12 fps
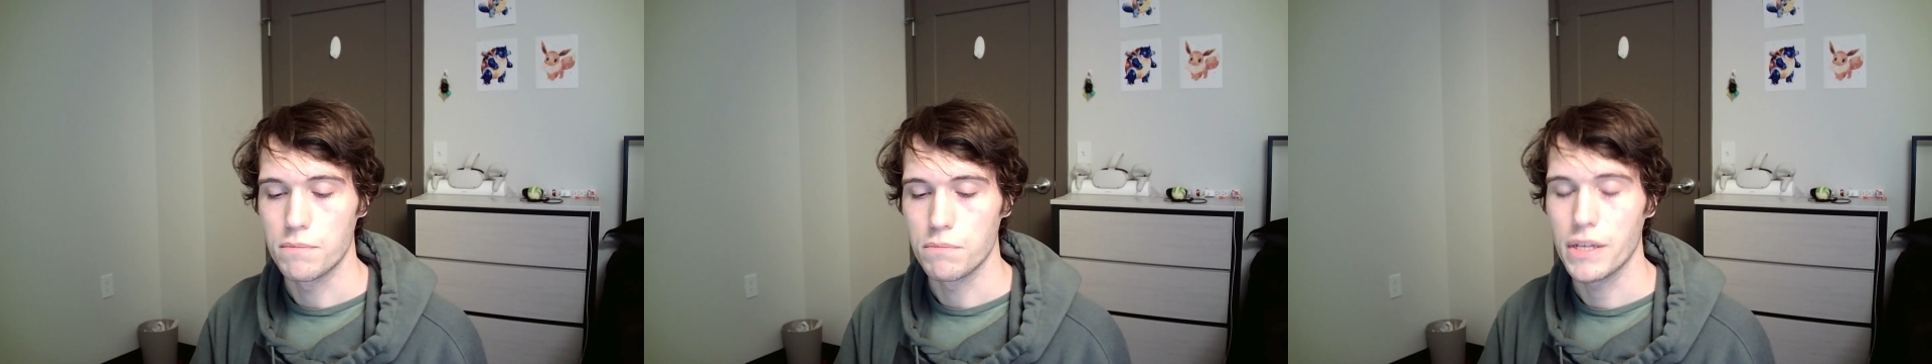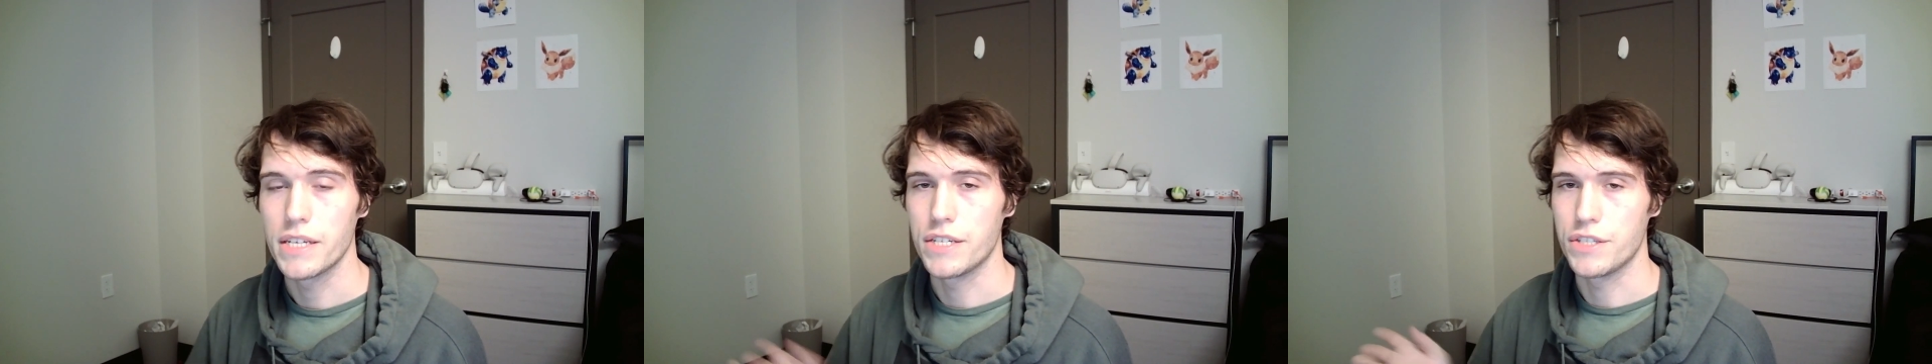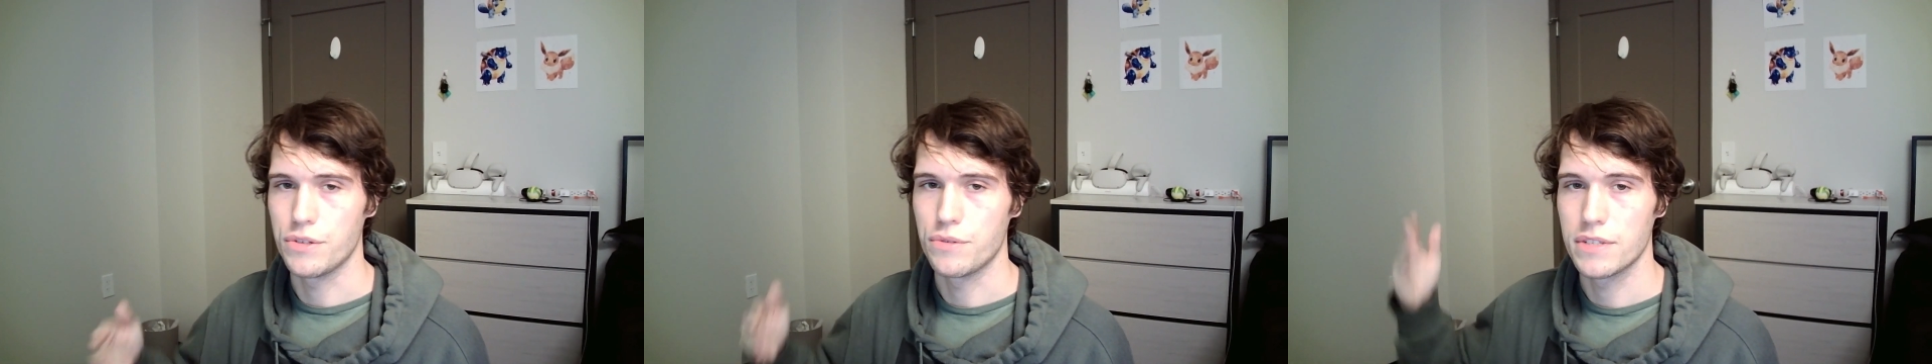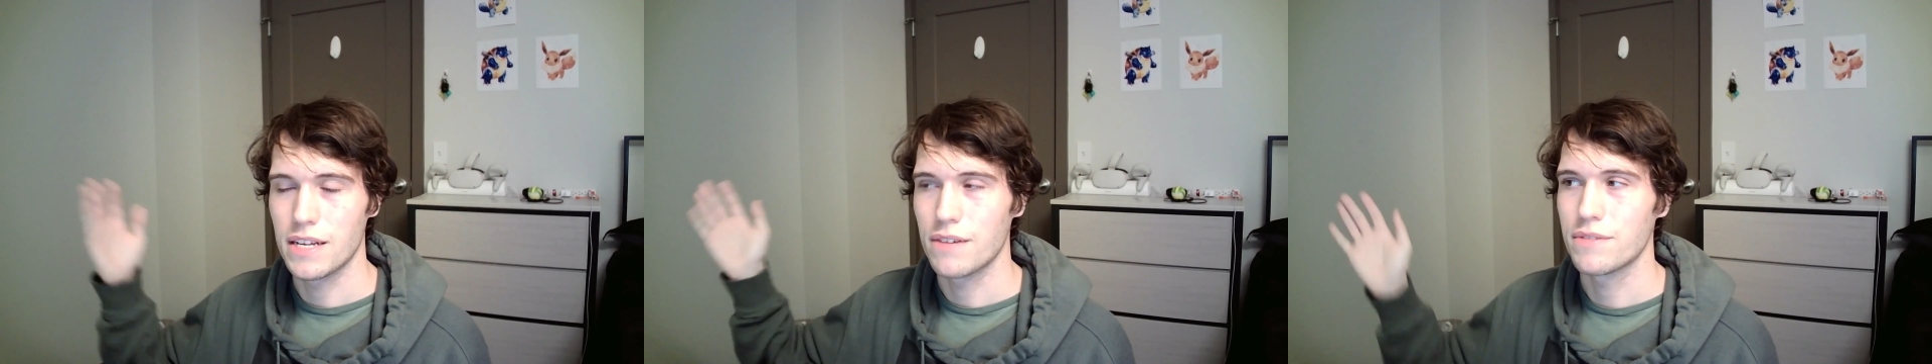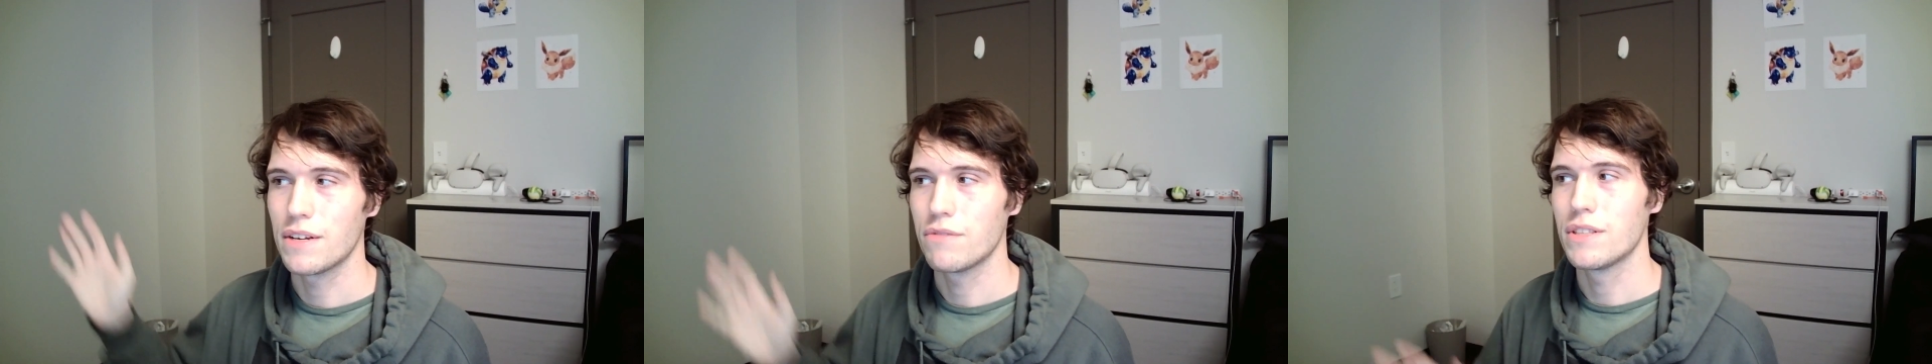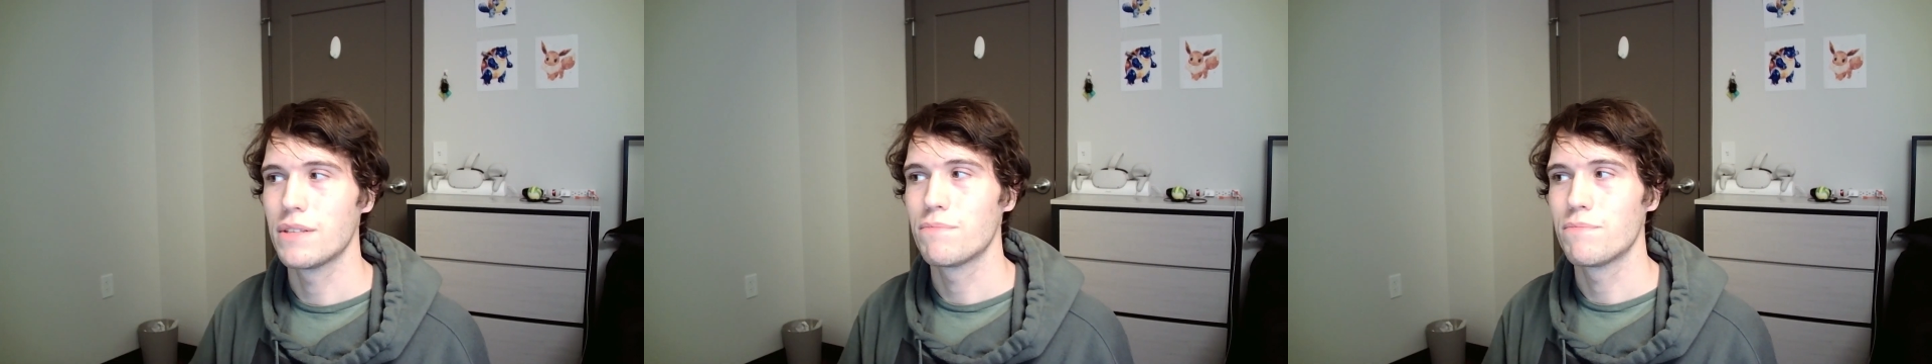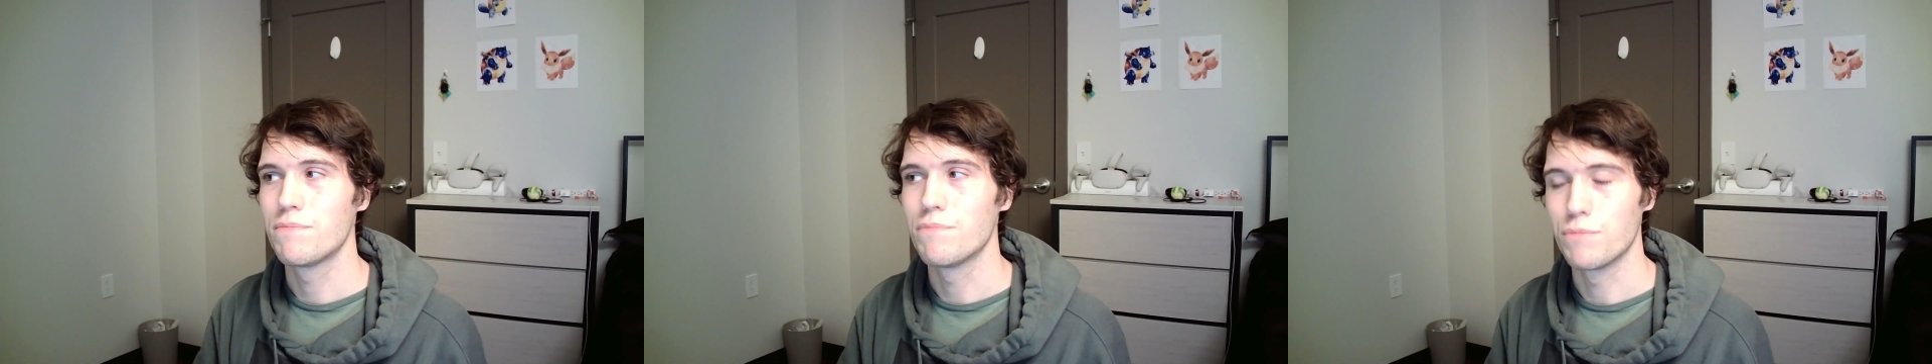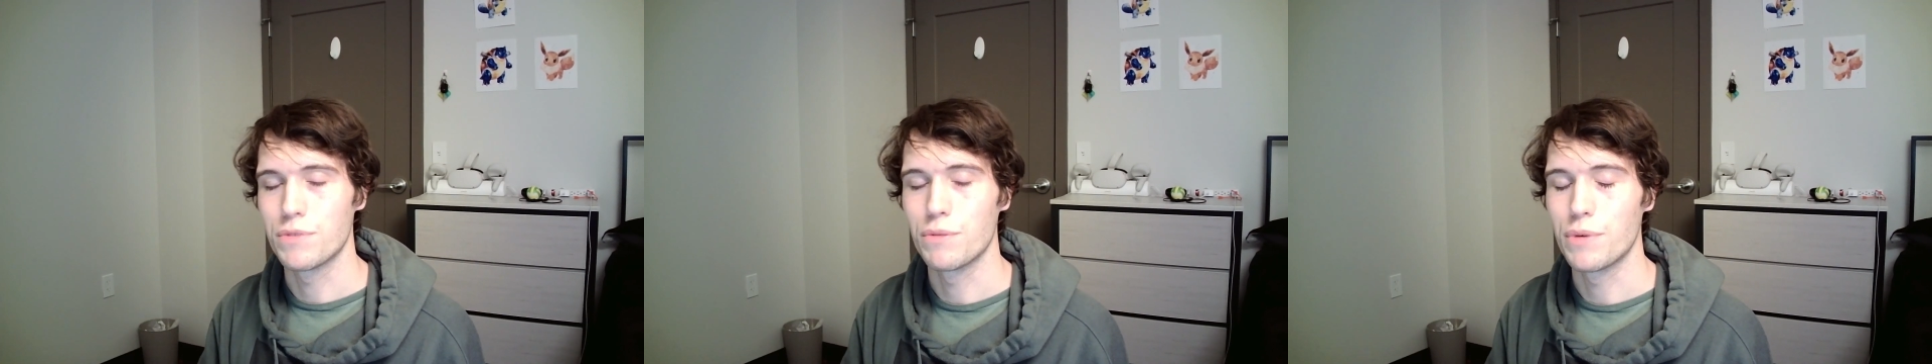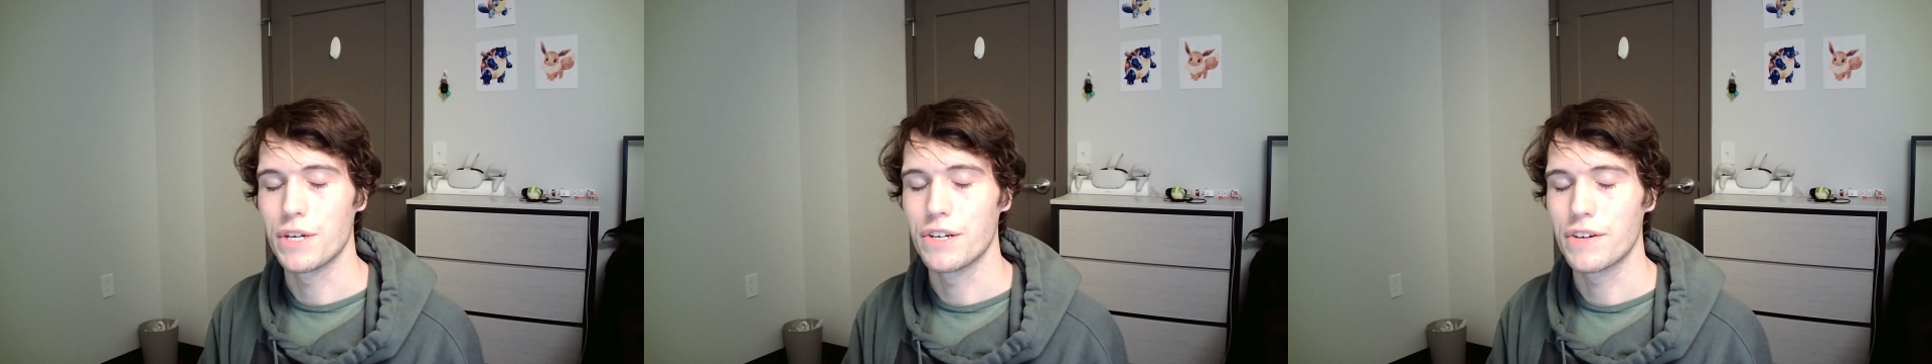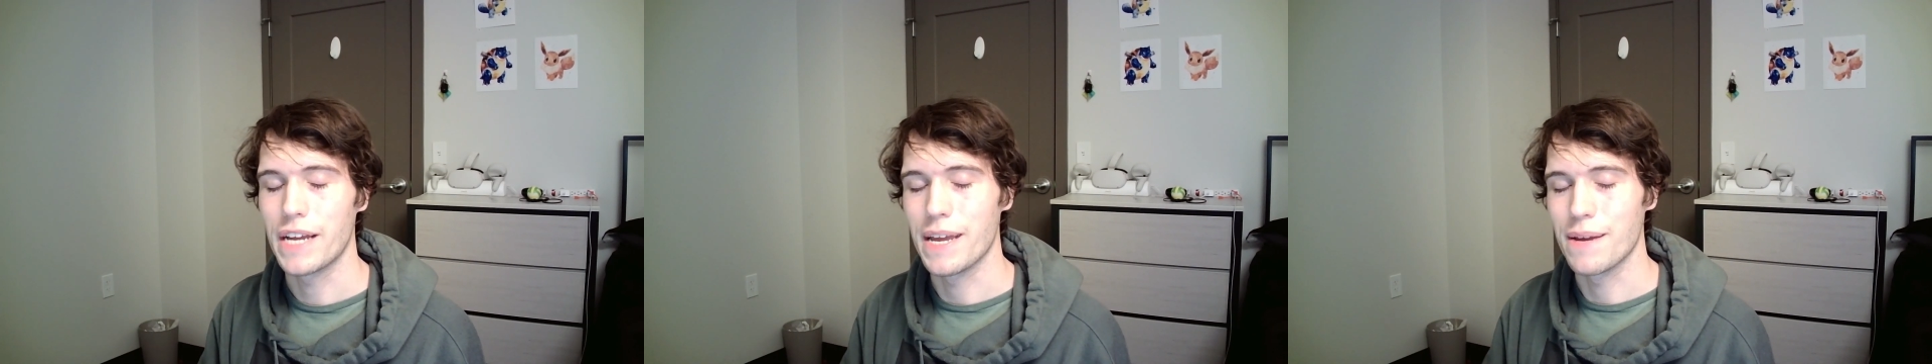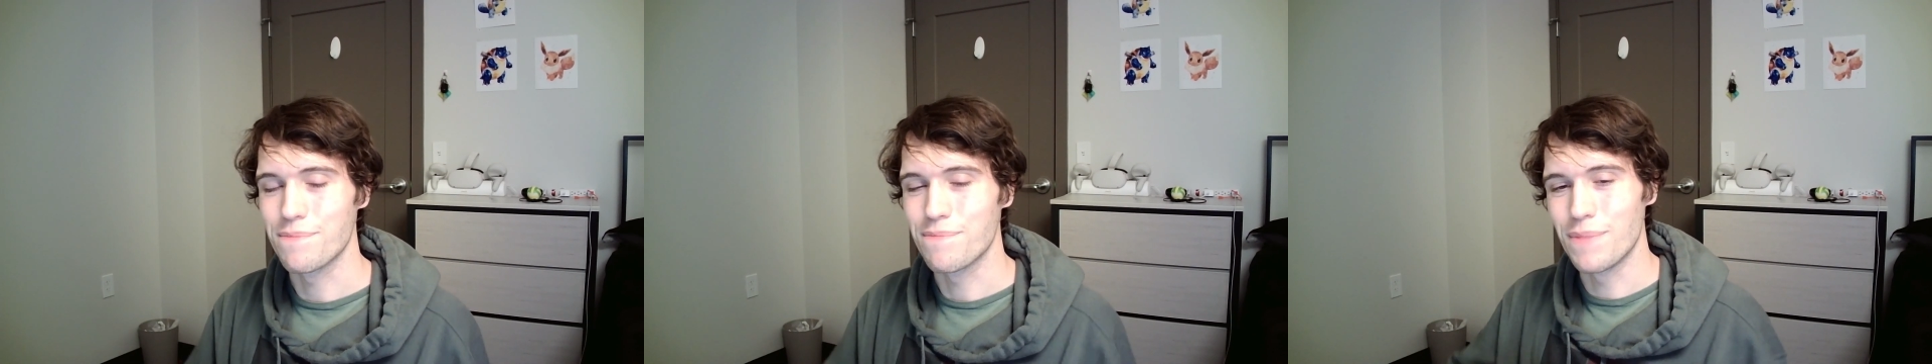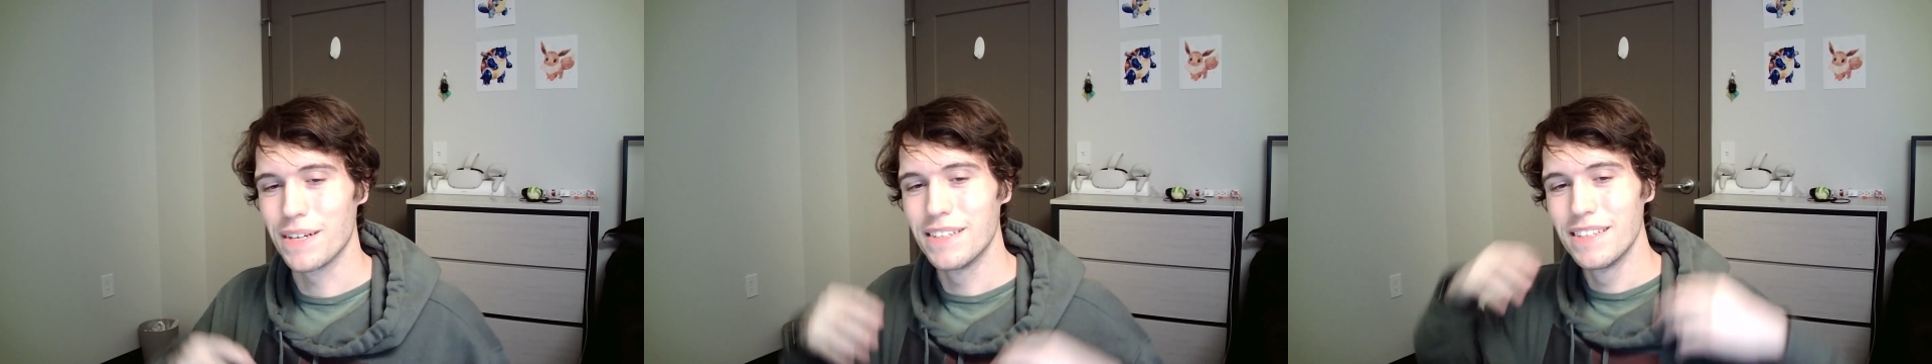Planet Zoo is now definitely the superior game, but